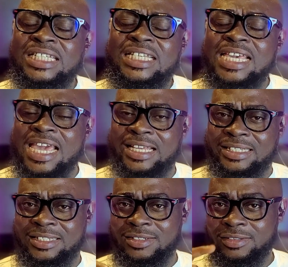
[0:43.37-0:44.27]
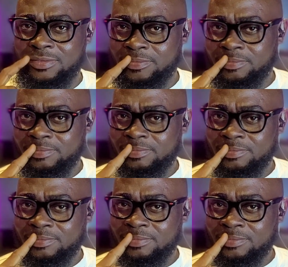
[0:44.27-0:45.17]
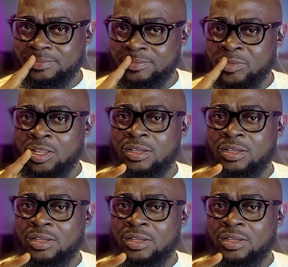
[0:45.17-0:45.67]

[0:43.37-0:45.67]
years.